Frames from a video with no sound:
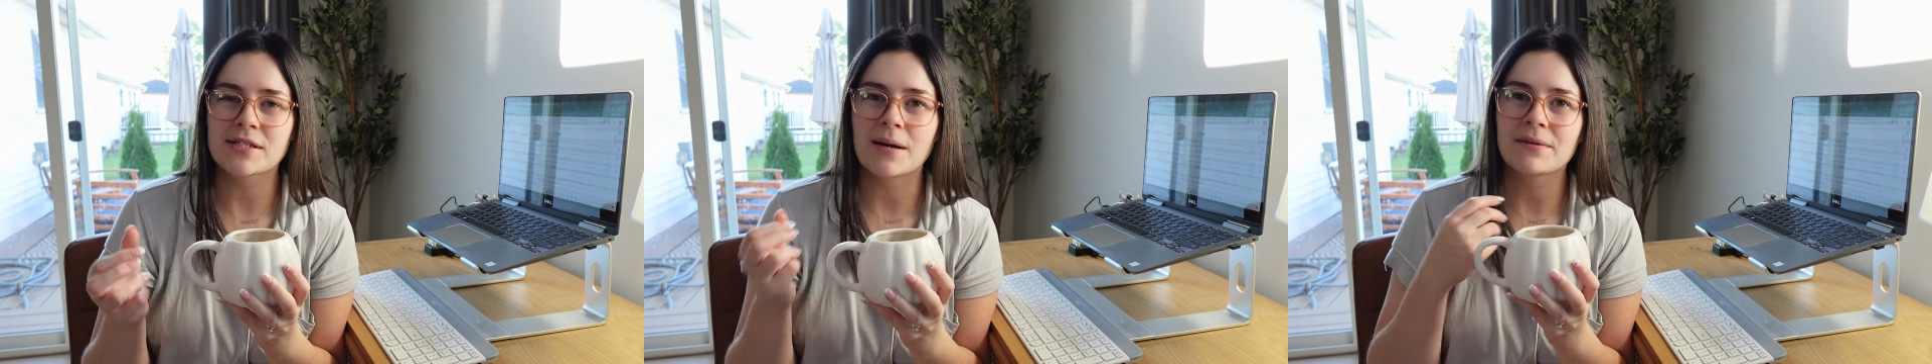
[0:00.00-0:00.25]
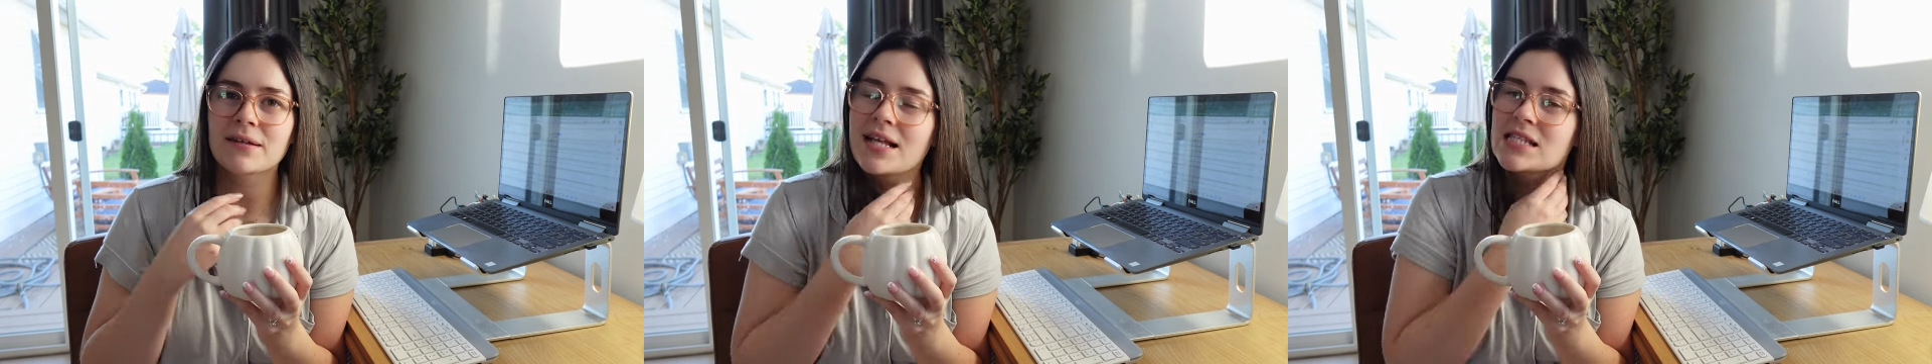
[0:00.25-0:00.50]

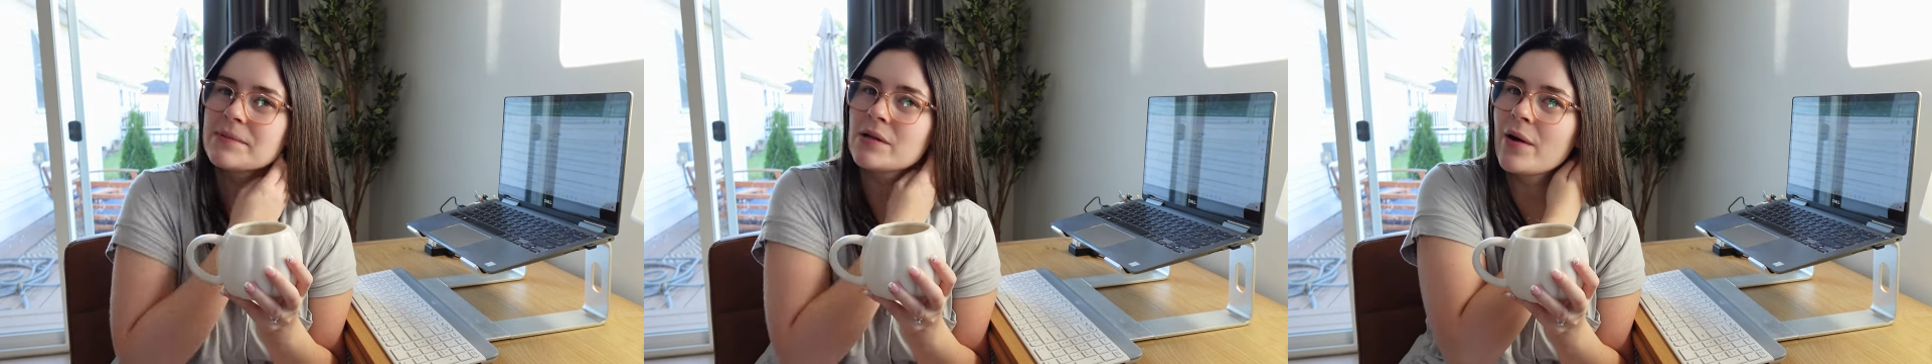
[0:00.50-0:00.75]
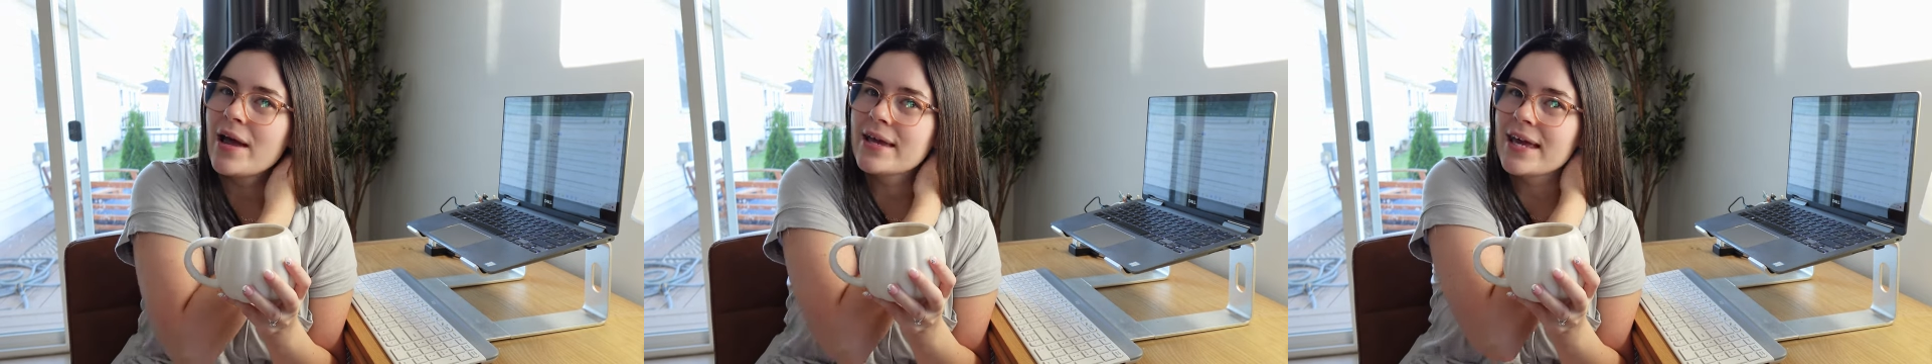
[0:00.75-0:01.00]
Something that's been
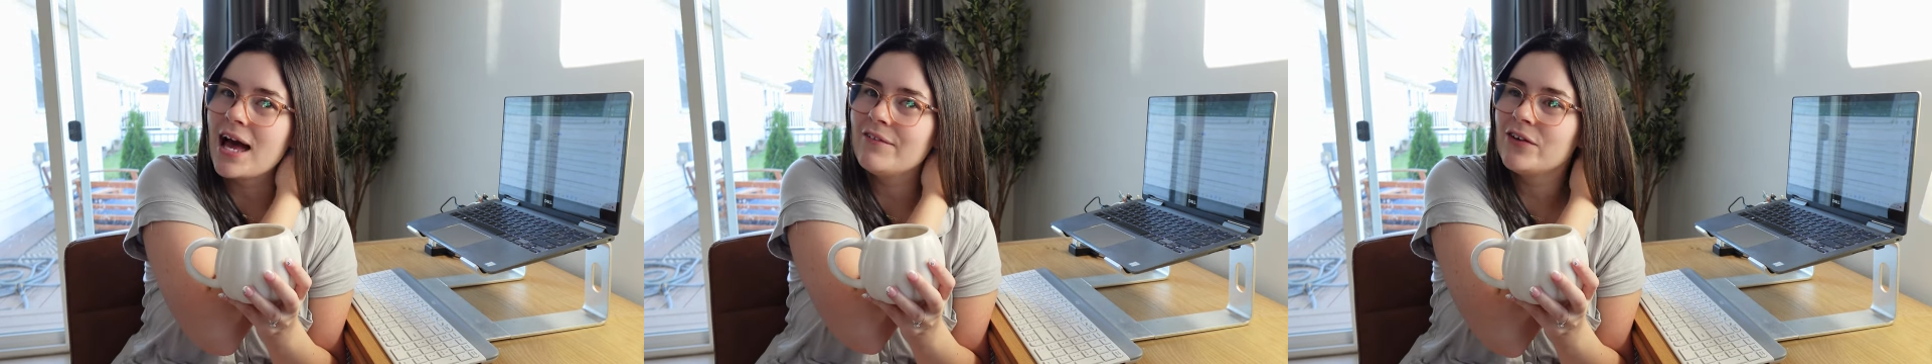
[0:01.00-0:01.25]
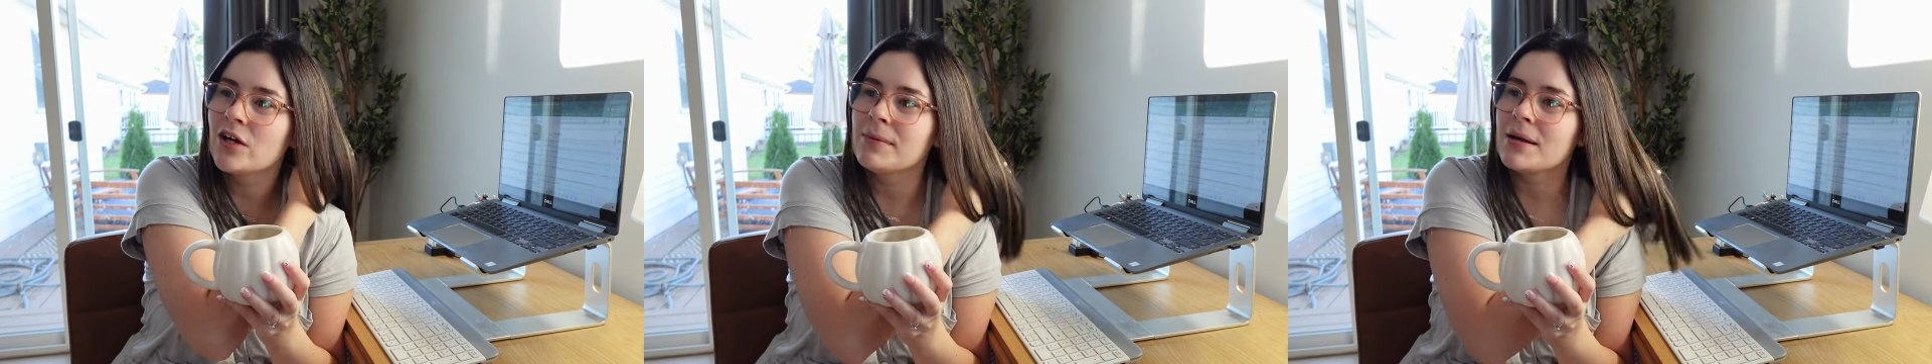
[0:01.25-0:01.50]
weighing
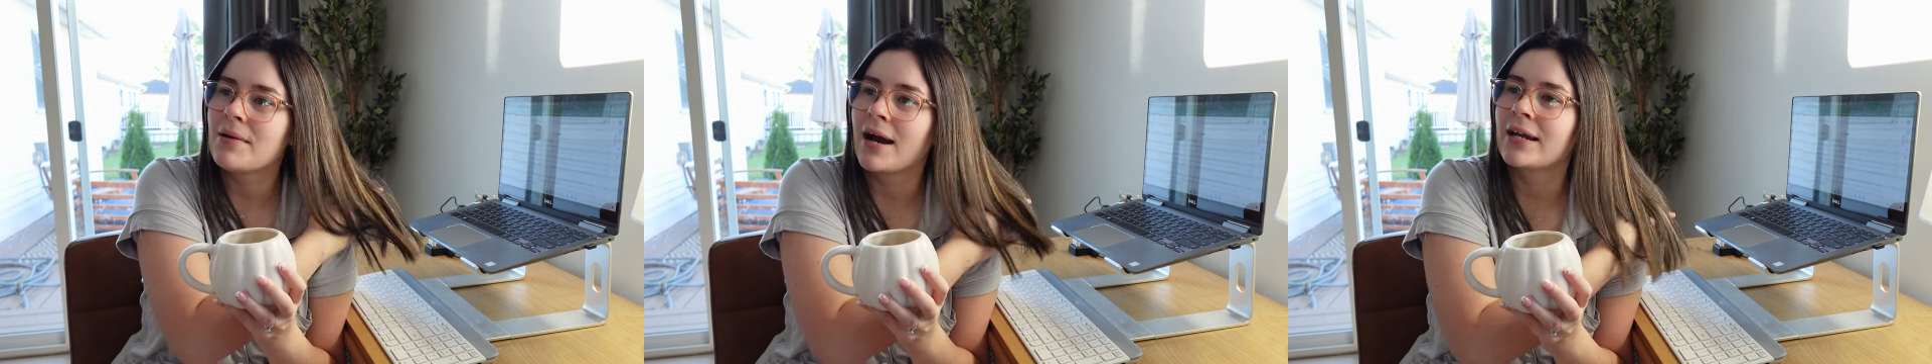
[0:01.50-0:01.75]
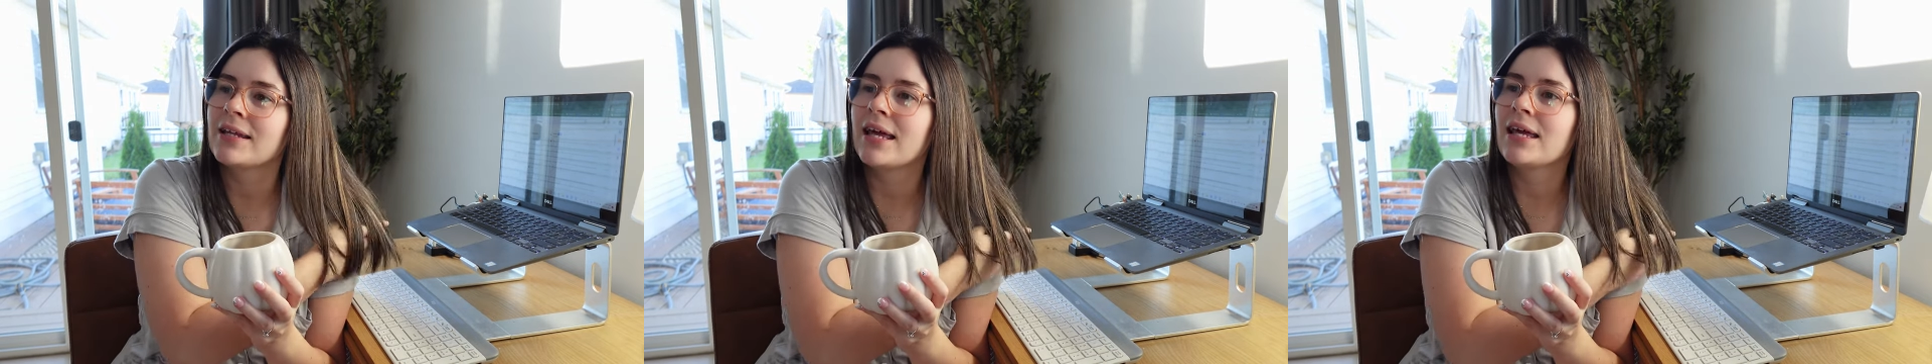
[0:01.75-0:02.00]
heavy on my
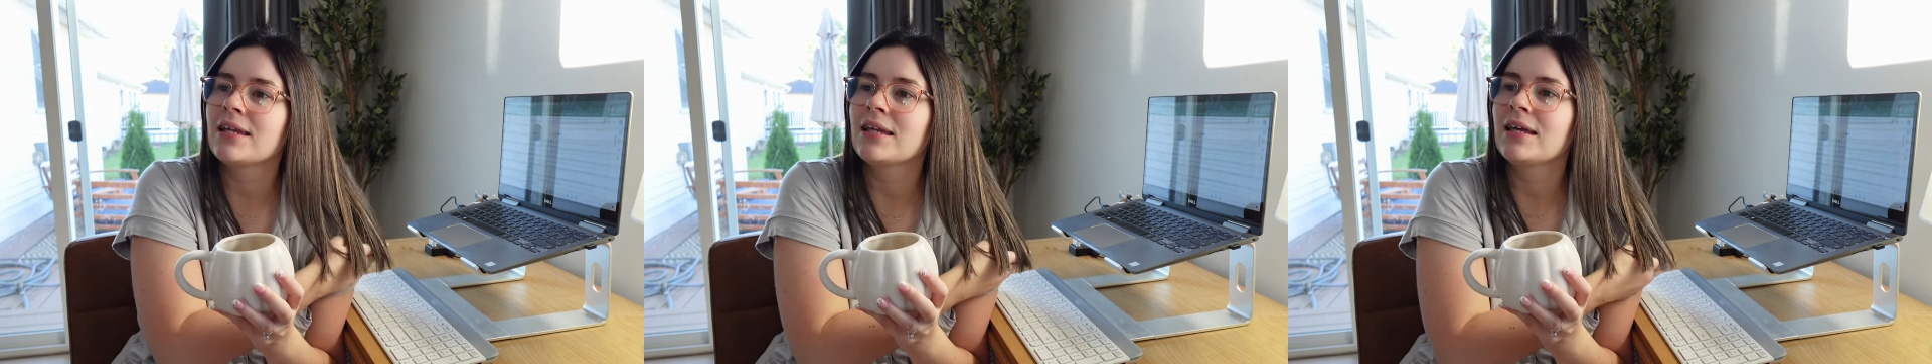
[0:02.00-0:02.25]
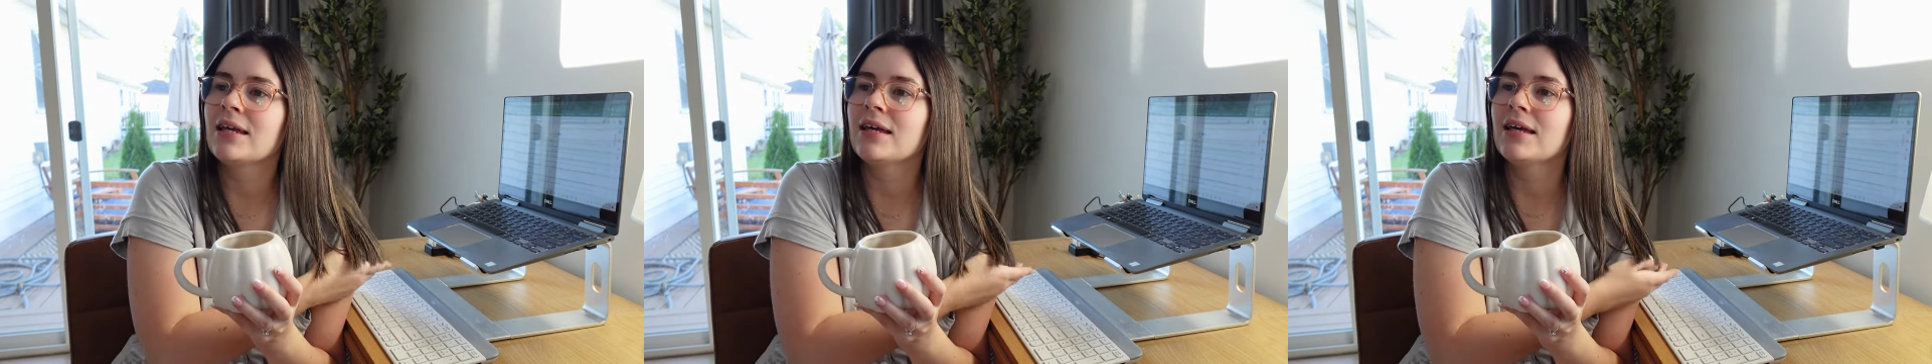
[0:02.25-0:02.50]
mind
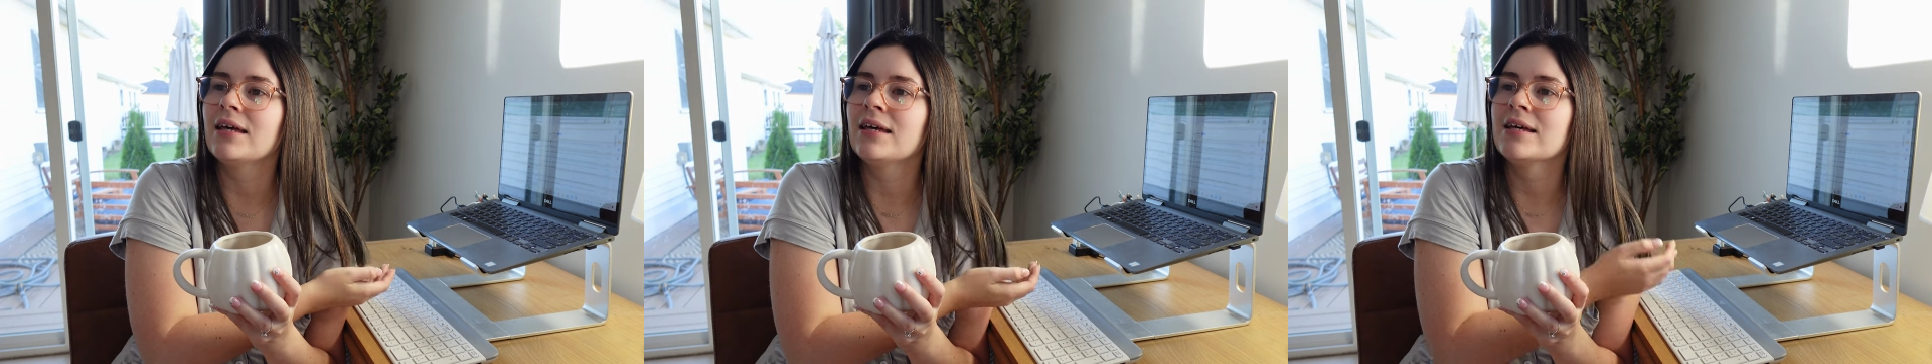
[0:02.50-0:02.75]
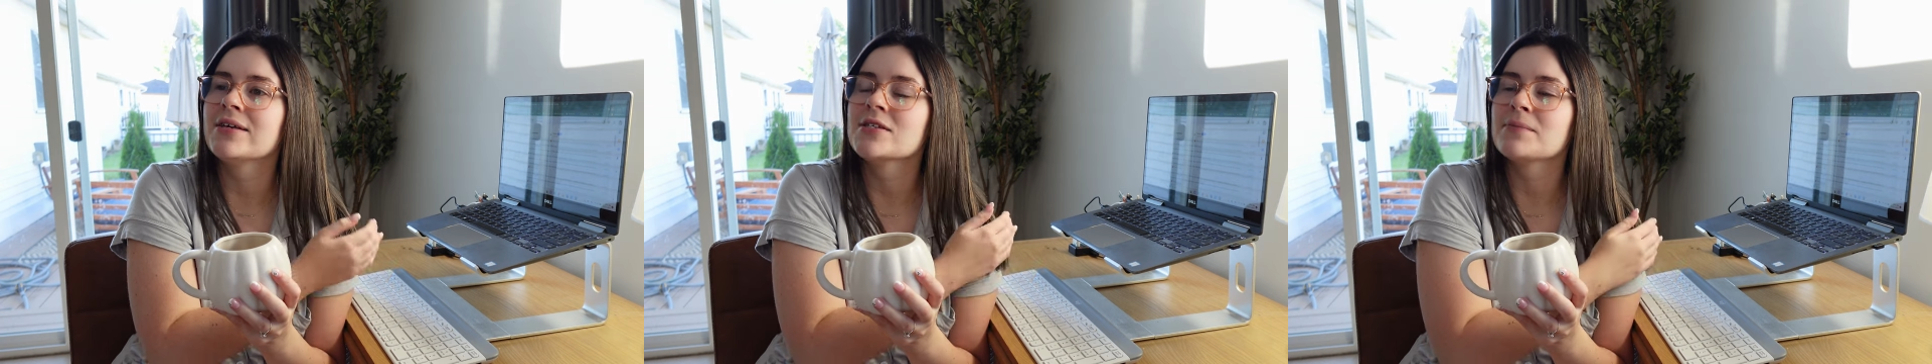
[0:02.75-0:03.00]
lately
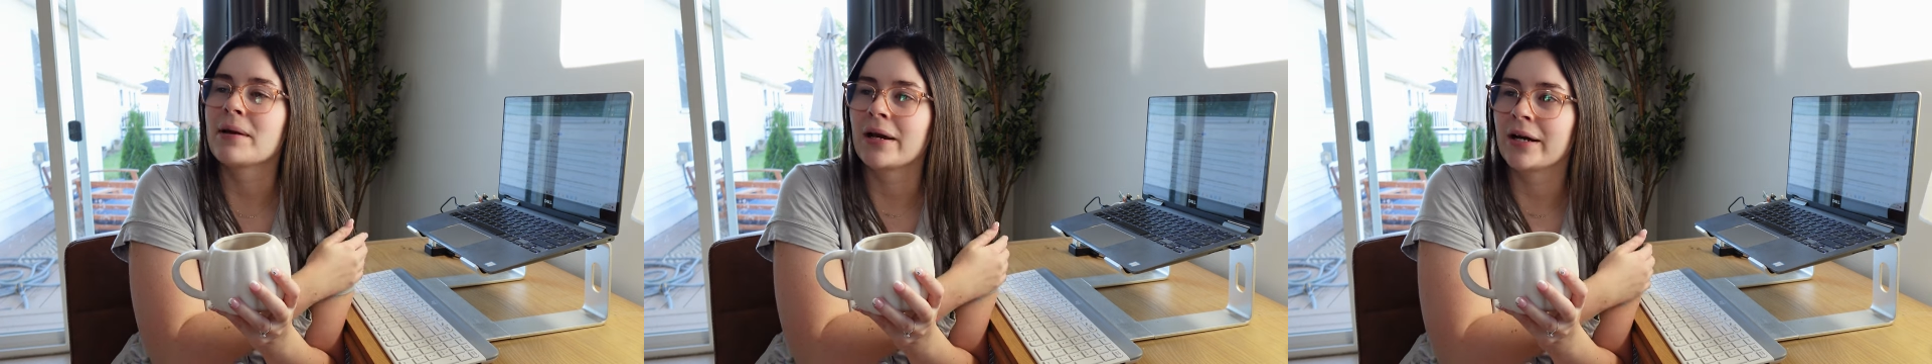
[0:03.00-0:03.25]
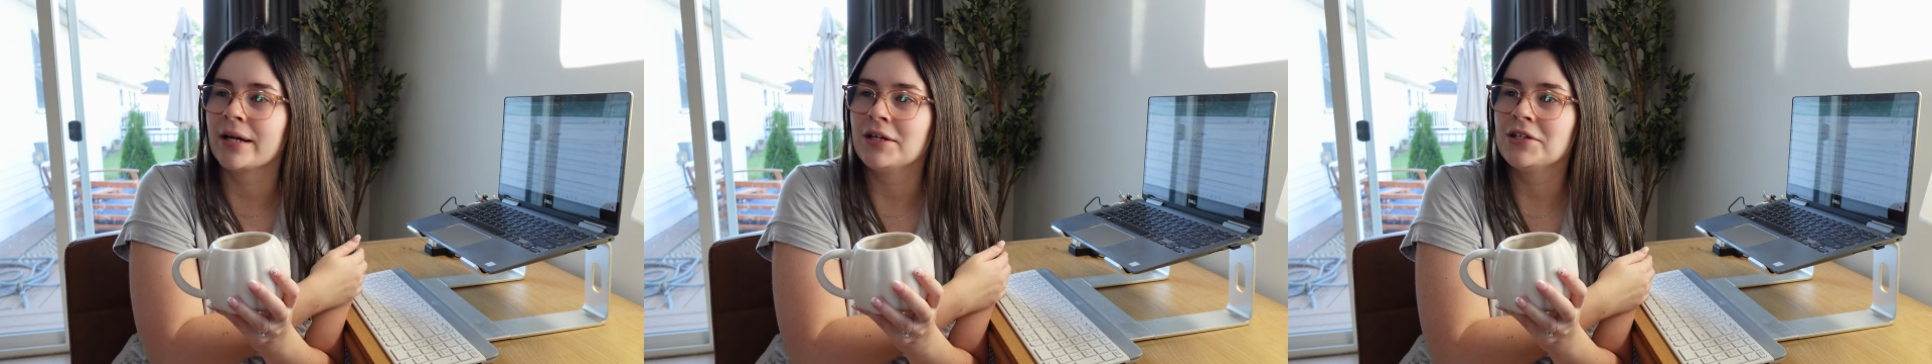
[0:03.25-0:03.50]
is
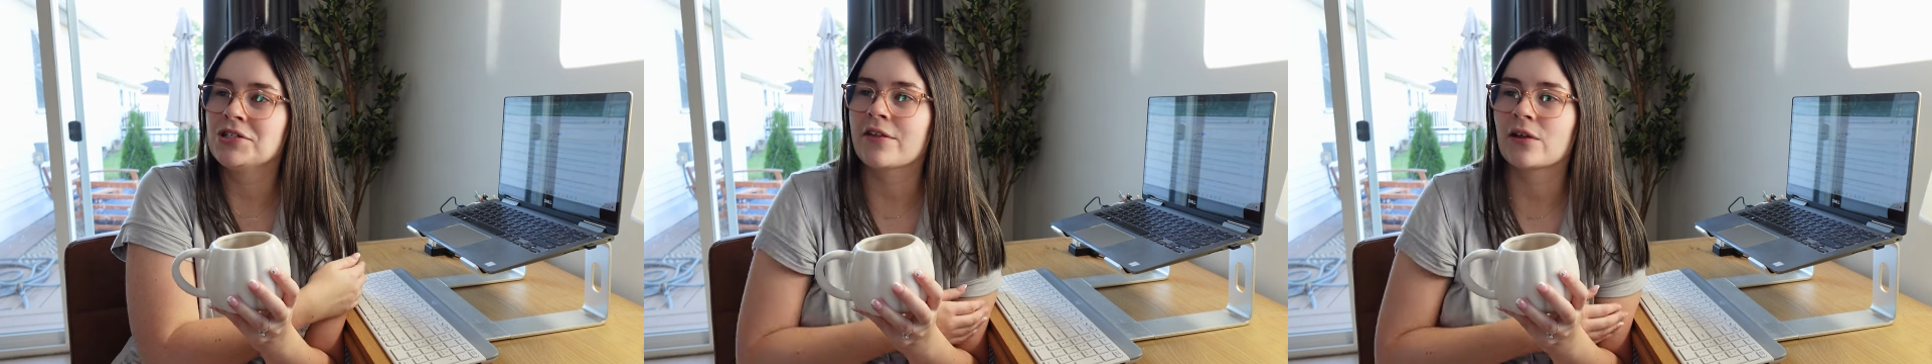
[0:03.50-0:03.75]
marriage.